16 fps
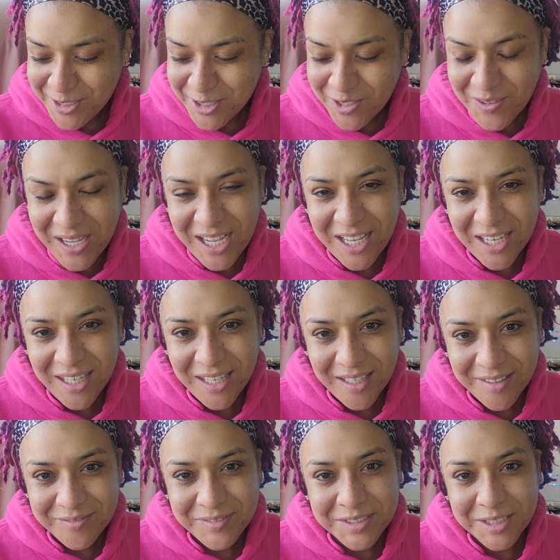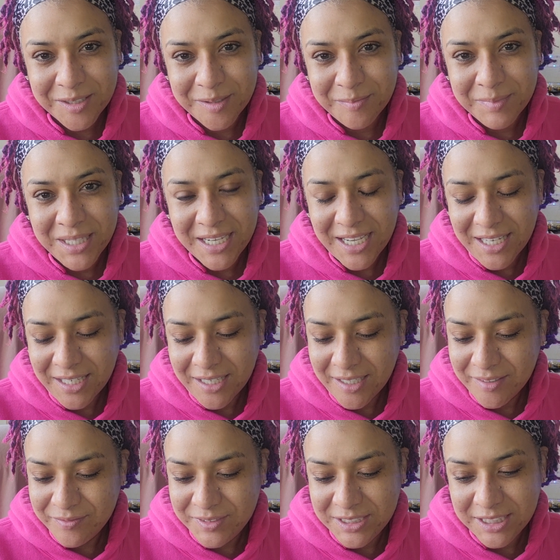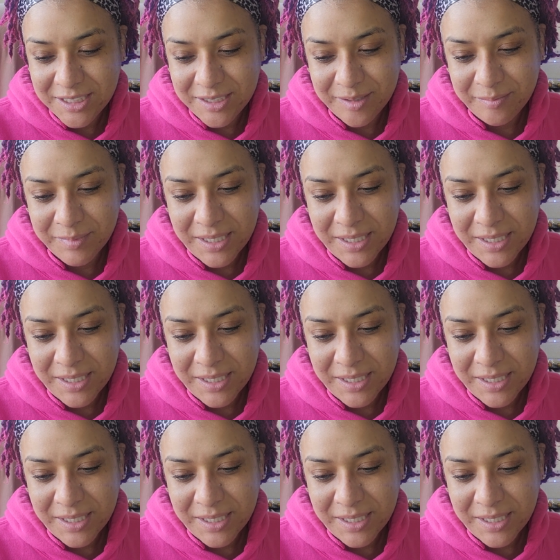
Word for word: you know, I loved him. Like I loved him.